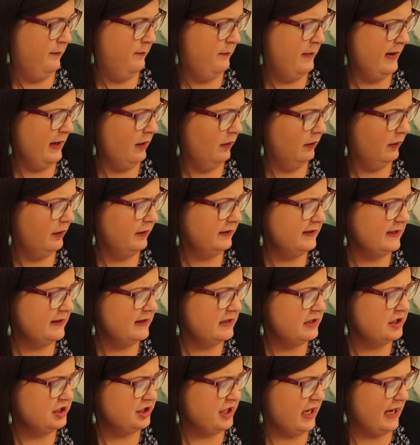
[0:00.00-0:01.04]
Bear looked at
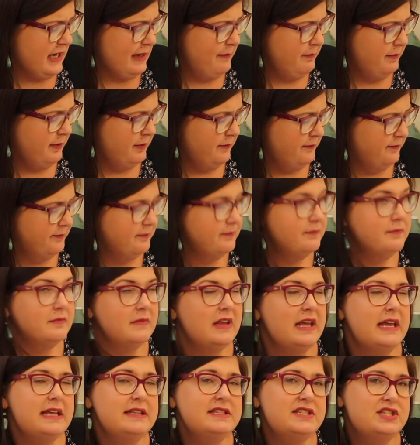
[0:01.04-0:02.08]
the shape
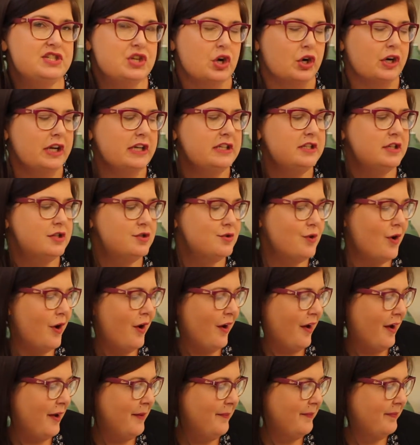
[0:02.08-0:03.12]
and started to
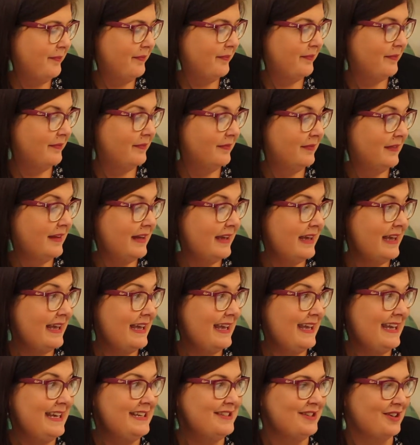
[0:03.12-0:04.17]
draw.
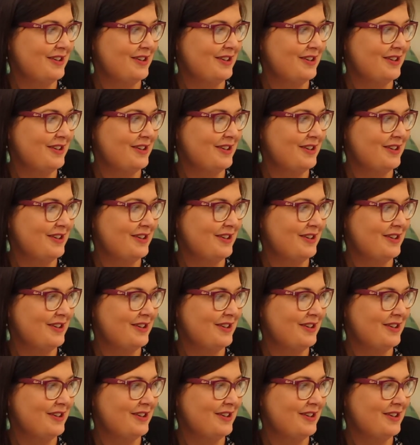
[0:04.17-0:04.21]
He